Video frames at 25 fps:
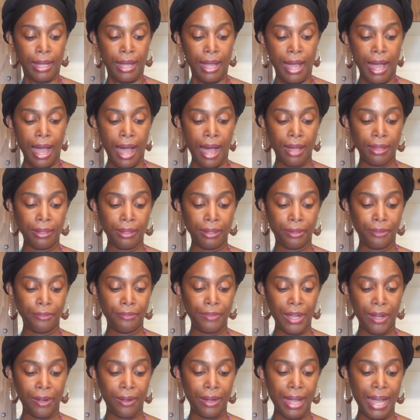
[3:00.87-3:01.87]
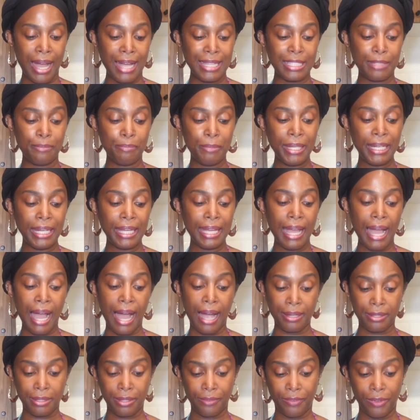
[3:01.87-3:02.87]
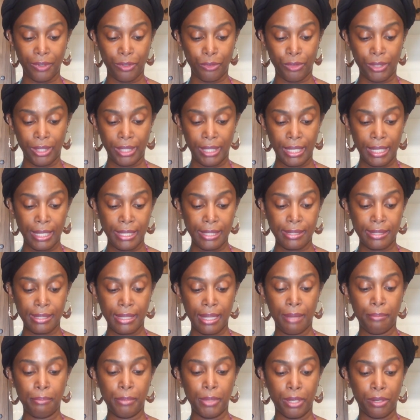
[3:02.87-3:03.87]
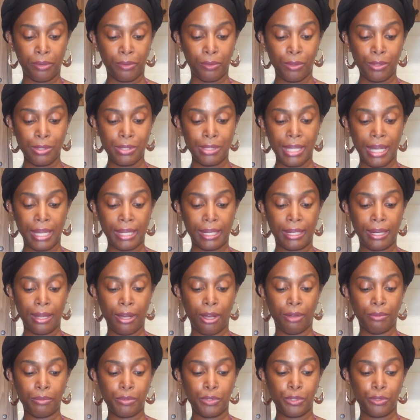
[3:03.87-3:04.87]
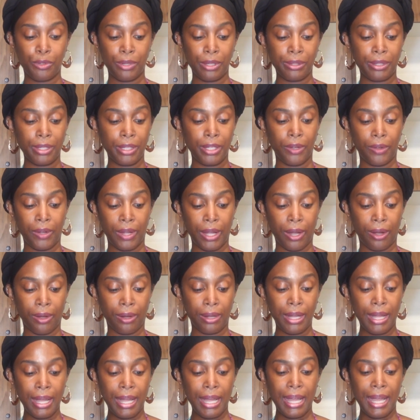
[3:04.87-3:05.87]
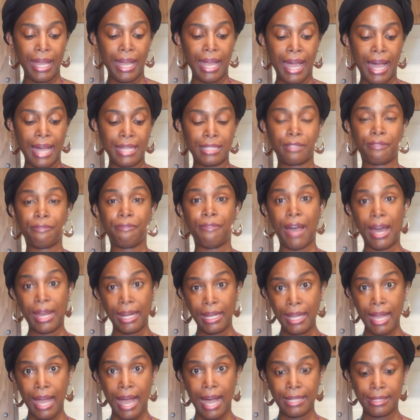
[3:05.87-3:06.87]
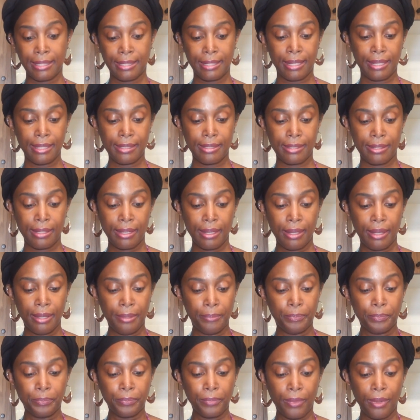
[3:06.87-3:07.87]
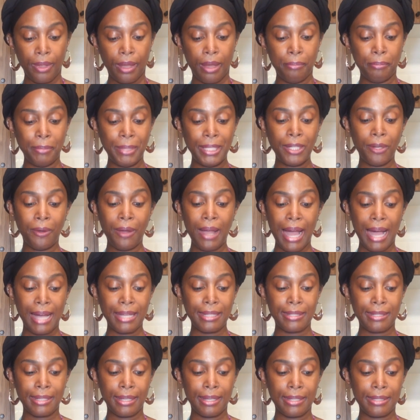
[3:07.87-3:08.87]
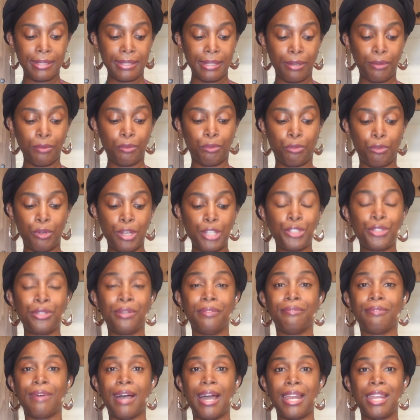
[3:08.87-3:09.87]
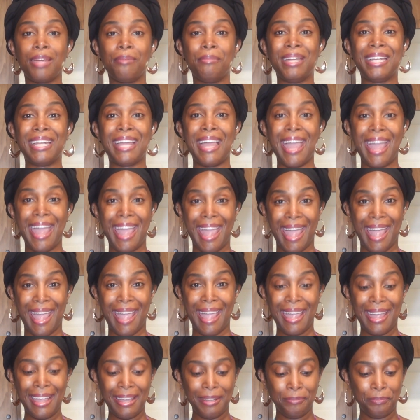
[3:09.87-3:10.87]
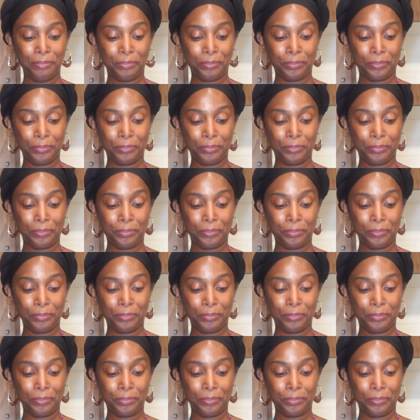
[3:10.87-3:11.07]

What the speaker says: Aloe vera has many active ingredients and minerals that can help strengthen your hair. It has fatty acids, amino acids, rich in vitamin A,